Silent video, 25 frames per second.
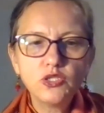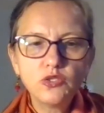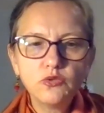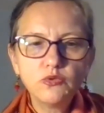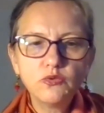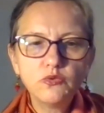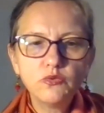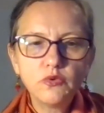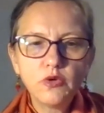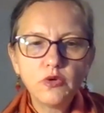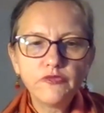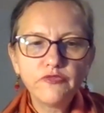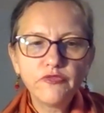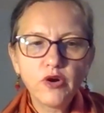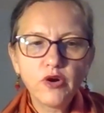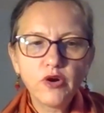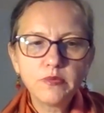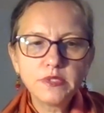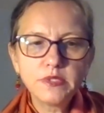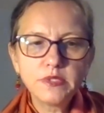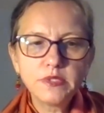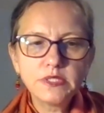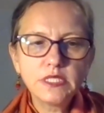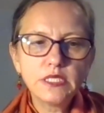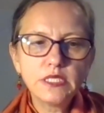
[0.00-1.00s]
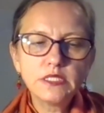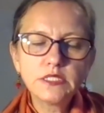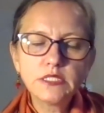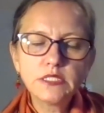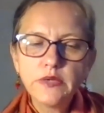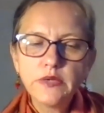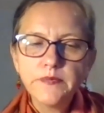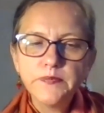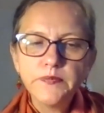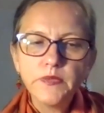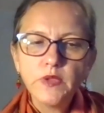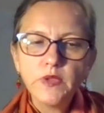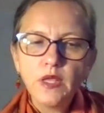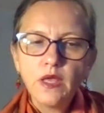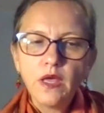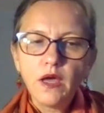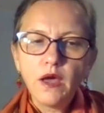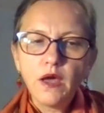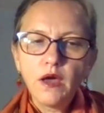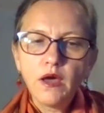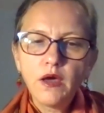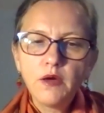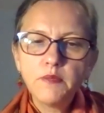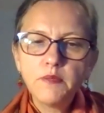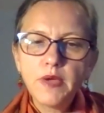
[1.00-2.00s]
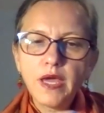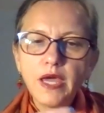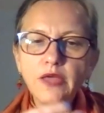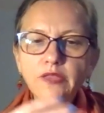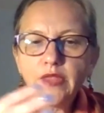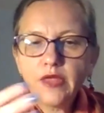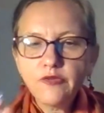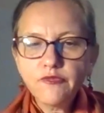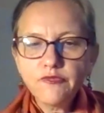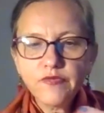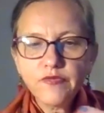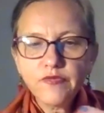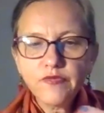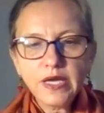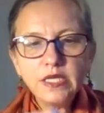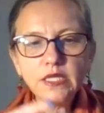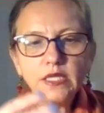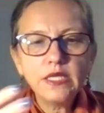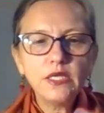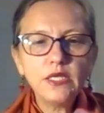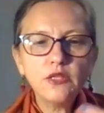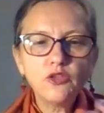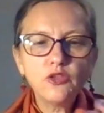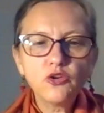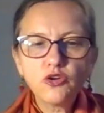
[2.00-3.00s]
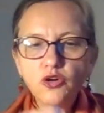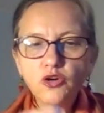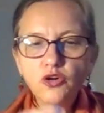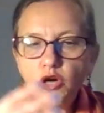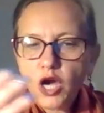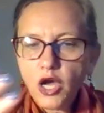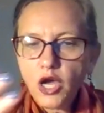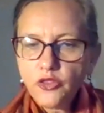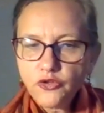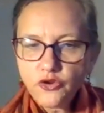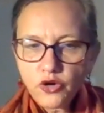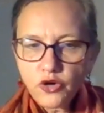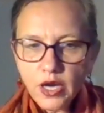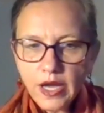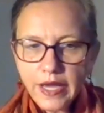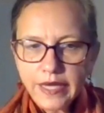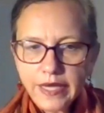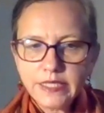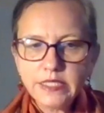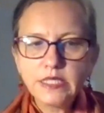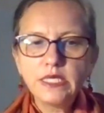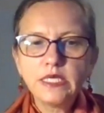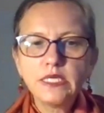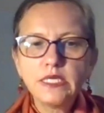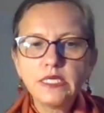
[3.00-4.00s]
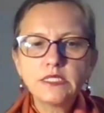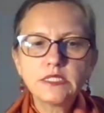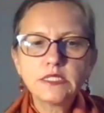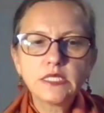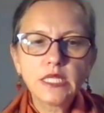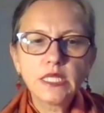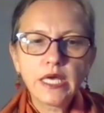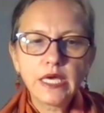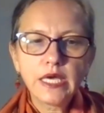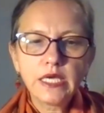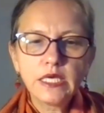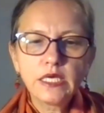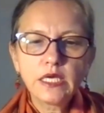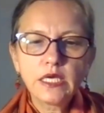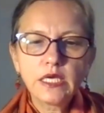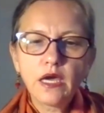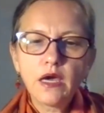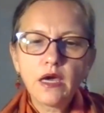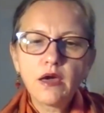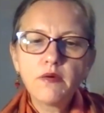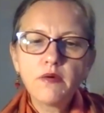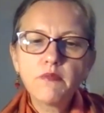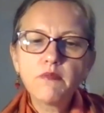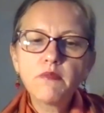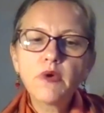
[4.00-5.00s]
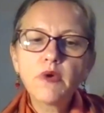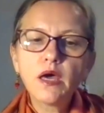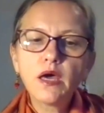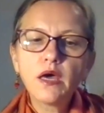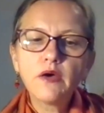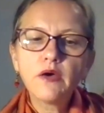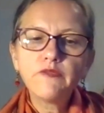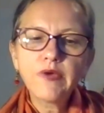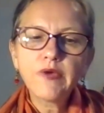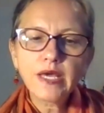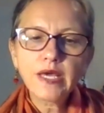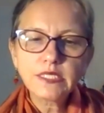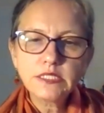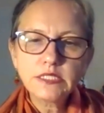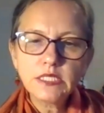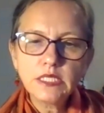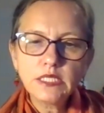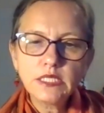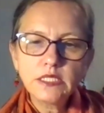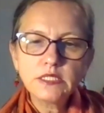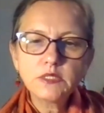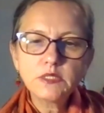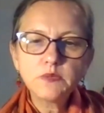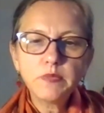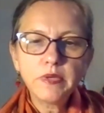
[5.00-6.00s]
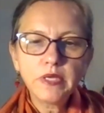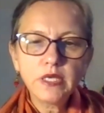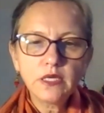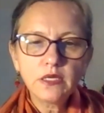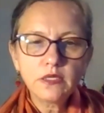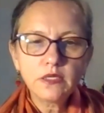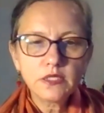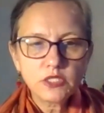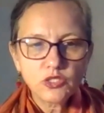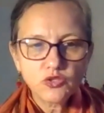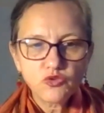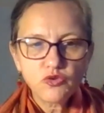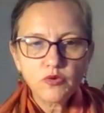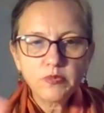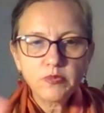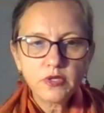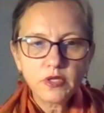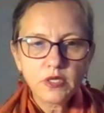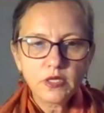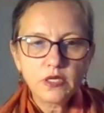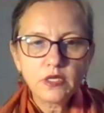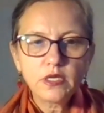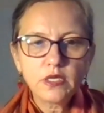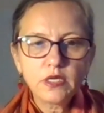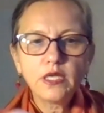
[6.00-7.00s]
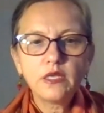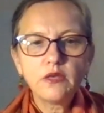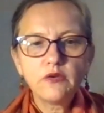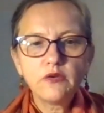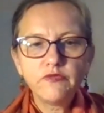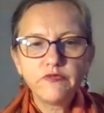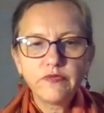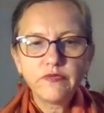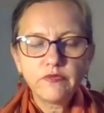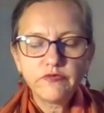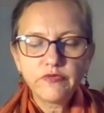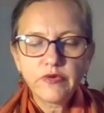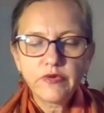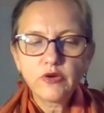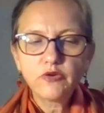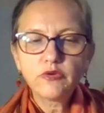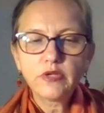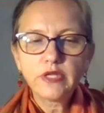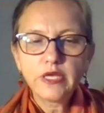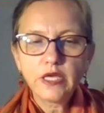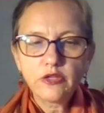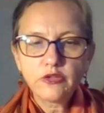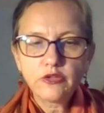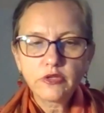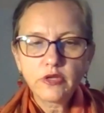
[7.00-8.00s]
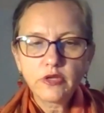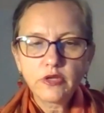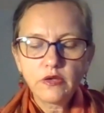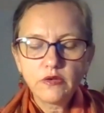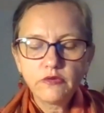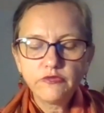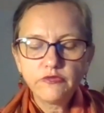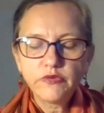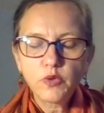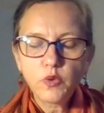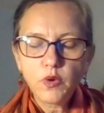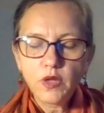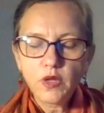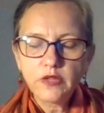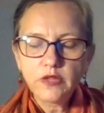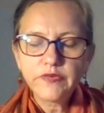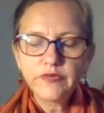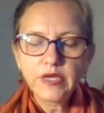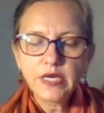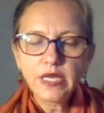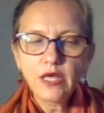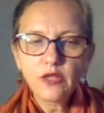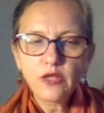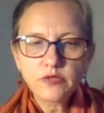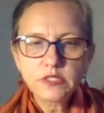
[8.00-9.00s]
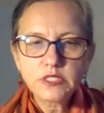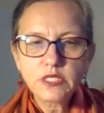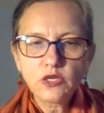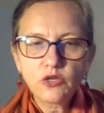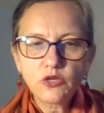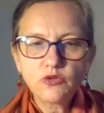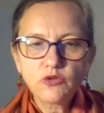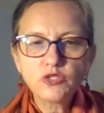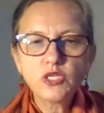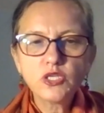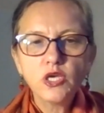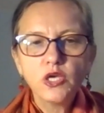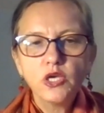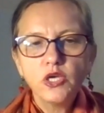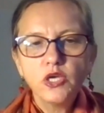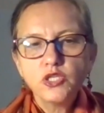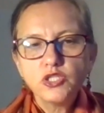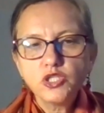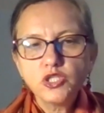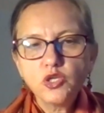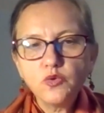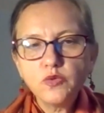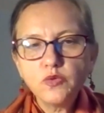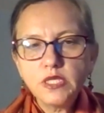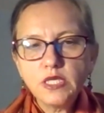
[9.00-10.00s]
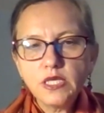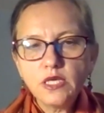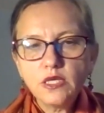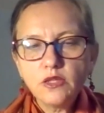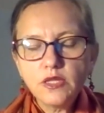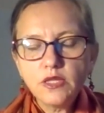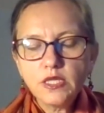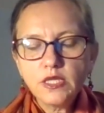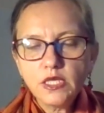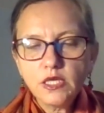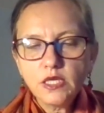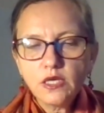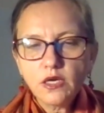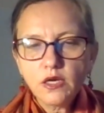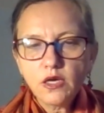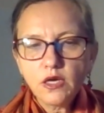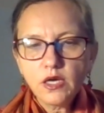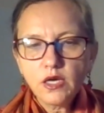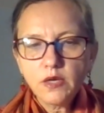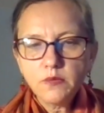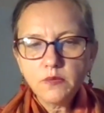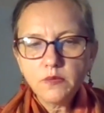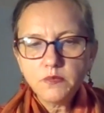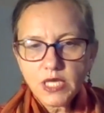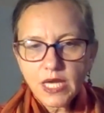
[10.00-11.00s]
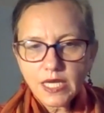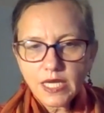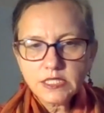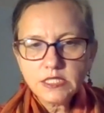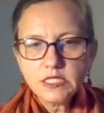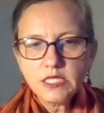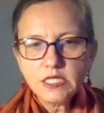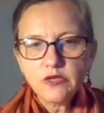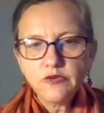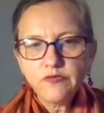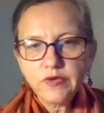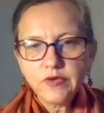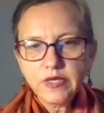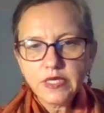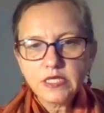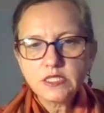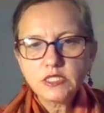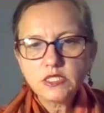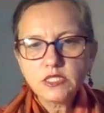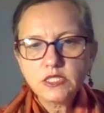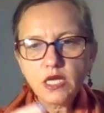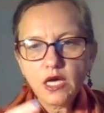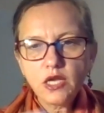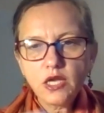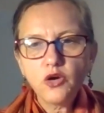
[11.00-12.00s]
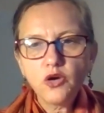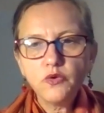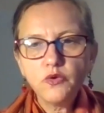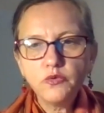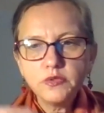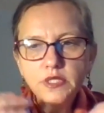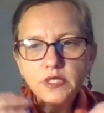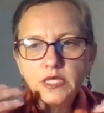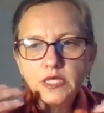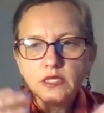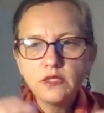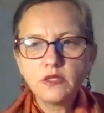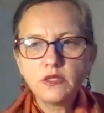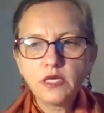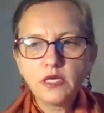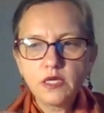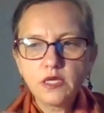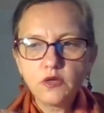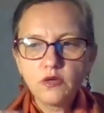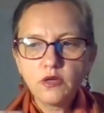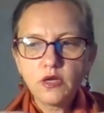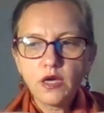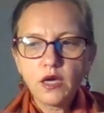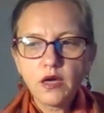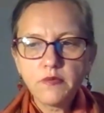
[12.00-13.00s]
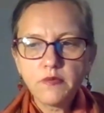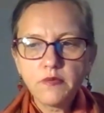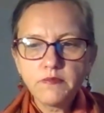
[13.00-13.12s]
to pharmacies. And then finally, there are other ideas like vaccines being distributed in federal health qualified health centers. So the objective is not only that,